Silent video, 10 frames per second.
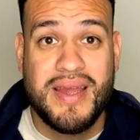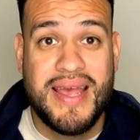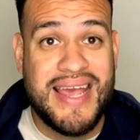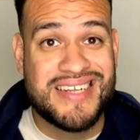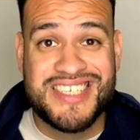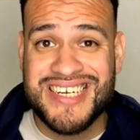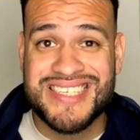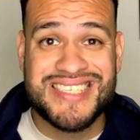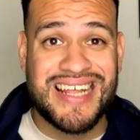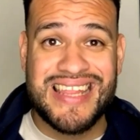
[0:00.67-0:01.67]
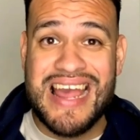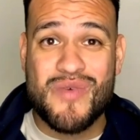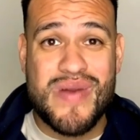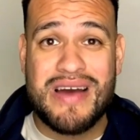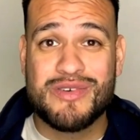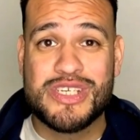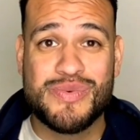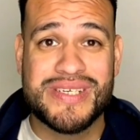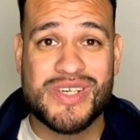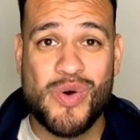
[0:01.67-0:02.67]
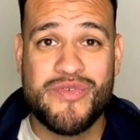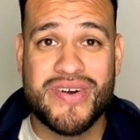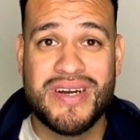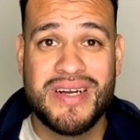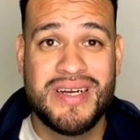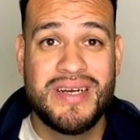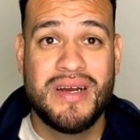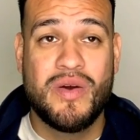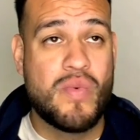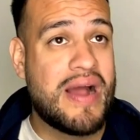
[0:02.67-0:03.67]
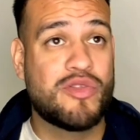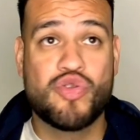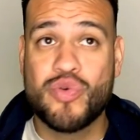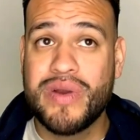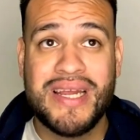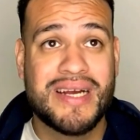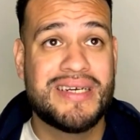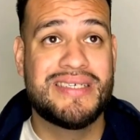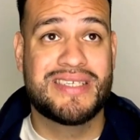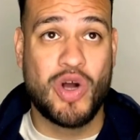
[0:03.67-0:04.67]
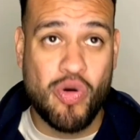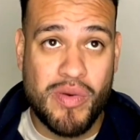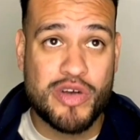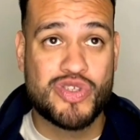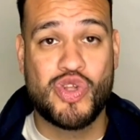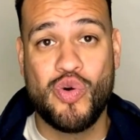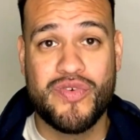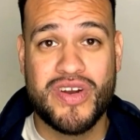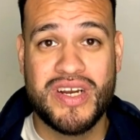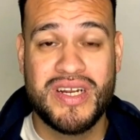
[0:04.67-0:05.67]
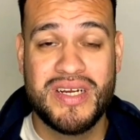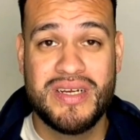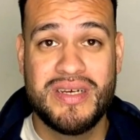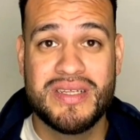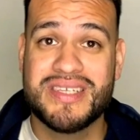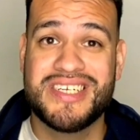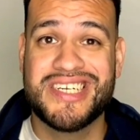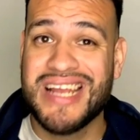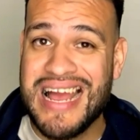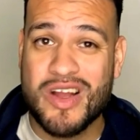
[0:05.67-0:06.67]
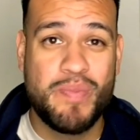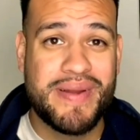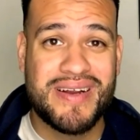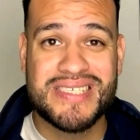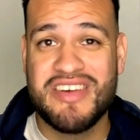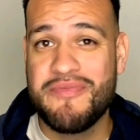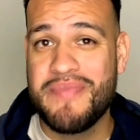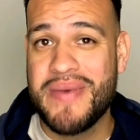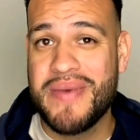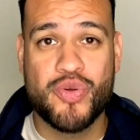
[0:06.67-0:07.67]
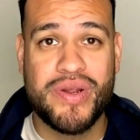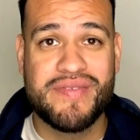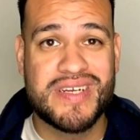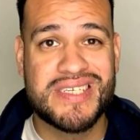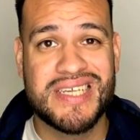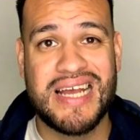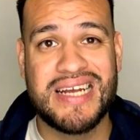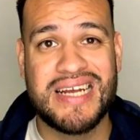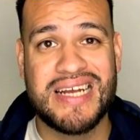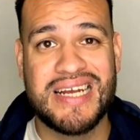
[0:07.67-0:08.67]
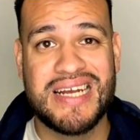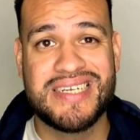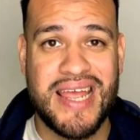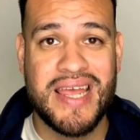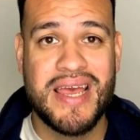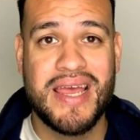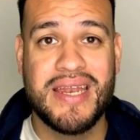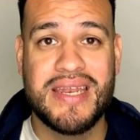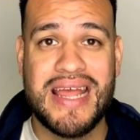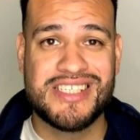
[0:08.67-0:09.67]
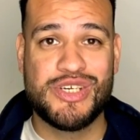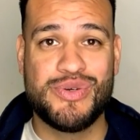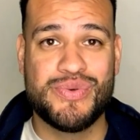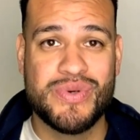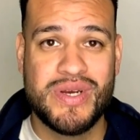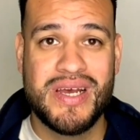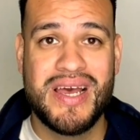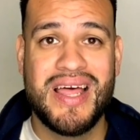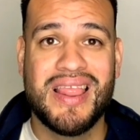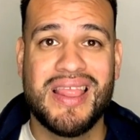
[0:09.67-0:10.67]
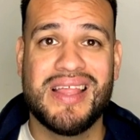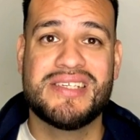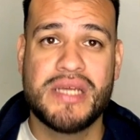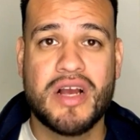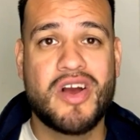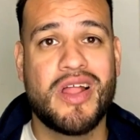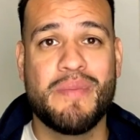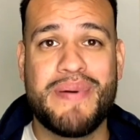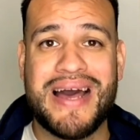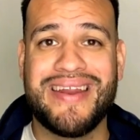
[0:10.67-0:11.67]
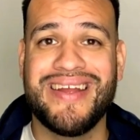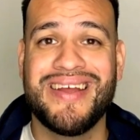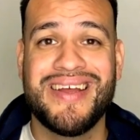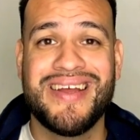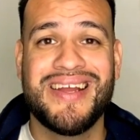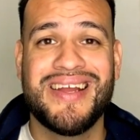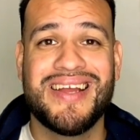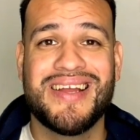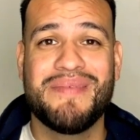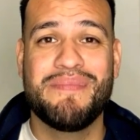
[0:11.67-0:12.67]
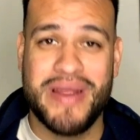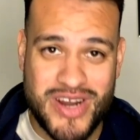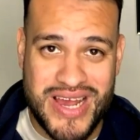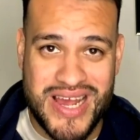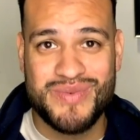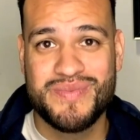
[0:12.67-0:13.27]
And just like that, round two is over. Round three is almost over. The Chicago Bears have made all three of their selections today in day two. Let's talk all about it. Bear down.